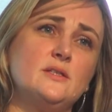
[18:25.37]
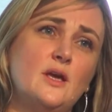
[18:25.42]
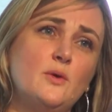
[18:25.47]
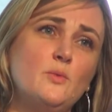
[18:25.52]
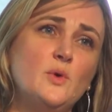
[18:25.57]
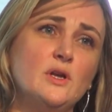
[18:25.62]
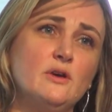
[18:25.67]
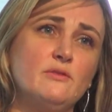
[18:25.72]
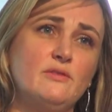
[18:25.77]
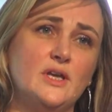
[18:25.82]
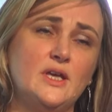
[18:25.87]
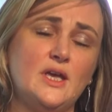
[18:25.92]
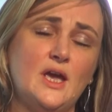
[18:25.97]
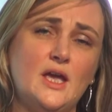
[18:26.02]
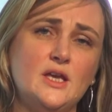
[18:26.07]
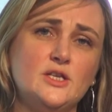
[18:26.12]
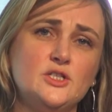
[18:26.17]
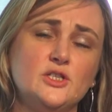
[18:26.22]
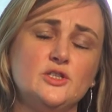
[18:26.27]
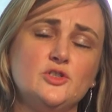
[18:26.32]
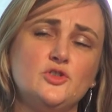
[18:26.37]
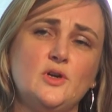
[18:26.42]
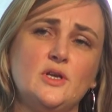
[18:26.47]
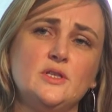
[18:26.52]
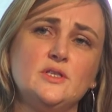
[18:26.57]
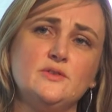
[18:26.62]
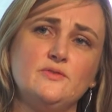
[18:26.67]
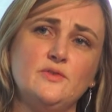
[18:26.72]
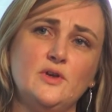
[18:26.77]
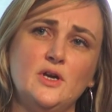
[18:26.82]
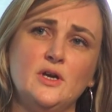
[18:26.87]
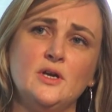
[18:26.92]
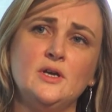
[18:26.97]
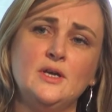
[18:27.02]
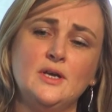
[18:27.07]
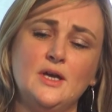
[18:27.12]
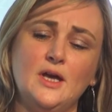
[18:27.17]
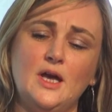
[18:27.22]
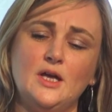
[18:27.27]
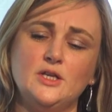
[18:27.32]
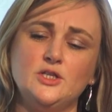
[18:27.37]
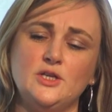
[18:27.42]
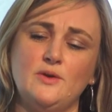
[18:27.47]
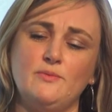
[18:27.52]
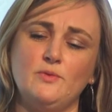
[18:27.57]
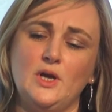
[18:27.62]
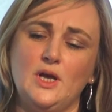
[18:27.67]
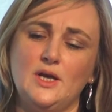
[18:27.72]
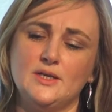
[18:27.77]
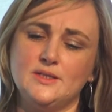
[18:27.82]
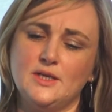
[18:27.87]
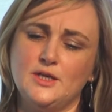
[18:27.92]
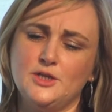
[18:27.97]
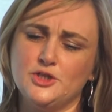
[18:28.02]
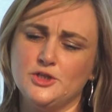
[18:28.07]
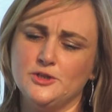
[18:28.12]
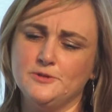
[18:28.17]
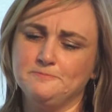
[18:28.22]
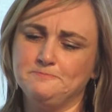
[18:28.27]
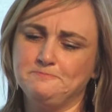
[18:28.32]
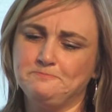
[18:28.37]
They will have engaged in transfer and generalisation.